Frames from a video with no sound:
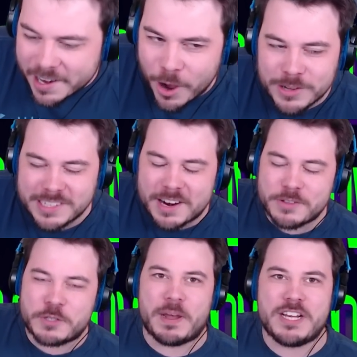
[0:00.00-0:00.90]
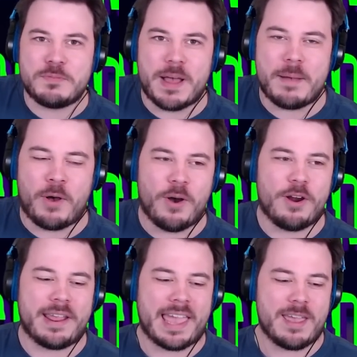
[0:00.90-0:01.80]
know it's another SpongeBob
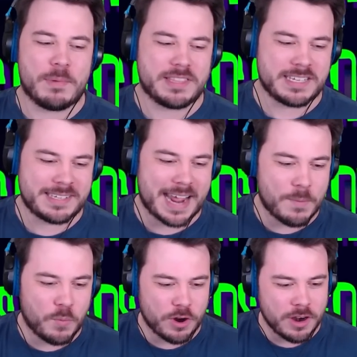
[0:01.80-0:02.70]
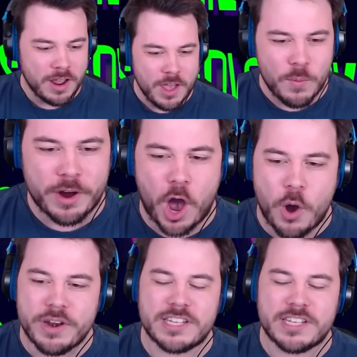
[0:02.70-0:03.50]
horror game, but this time we're we're going to